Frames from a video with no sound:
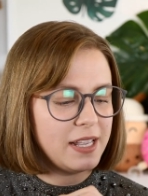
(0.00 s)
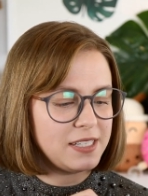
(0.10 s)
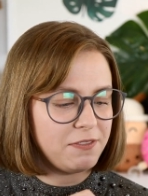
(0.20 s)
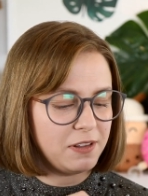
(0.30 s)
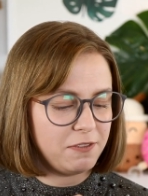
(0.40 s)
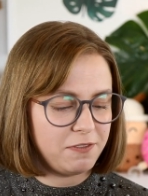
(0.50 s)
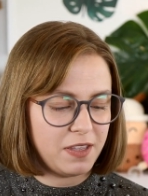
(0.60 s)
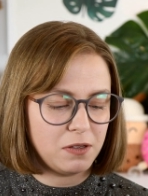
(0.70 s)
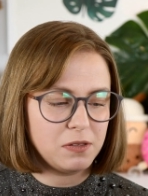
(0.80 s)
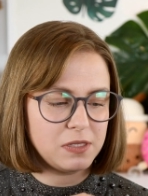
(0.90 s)
It definitely
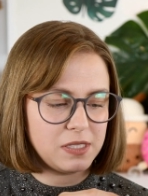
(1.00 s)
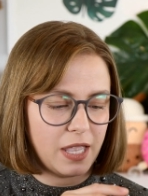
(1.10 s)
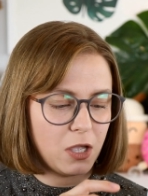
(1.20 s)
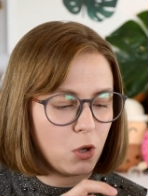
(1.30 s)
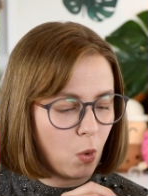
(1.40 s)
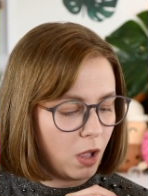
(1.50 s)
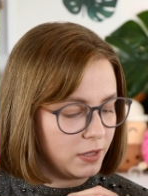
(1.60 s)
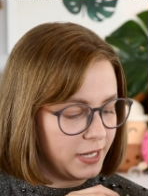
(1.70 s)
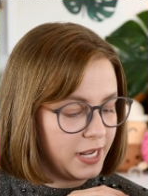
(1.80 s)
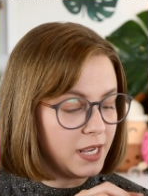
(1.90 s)
feels like
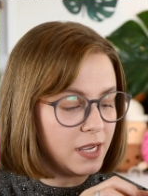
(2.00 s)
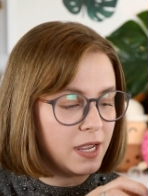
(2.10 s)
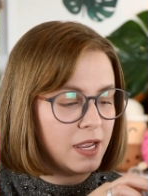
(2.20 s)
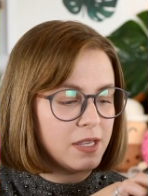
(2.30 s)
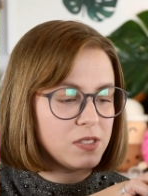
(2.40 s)
quality.